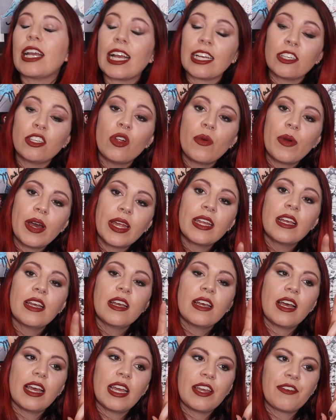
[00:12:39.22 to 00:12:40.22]
you know what?
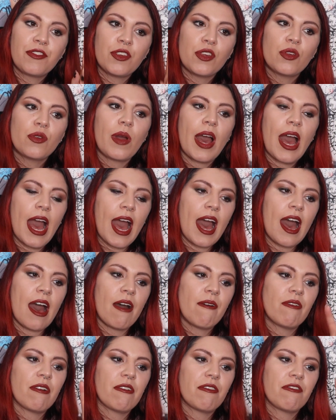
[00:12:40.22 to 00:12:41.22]
If you
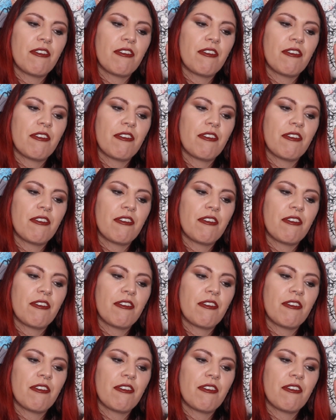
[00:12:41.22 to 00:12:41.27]
have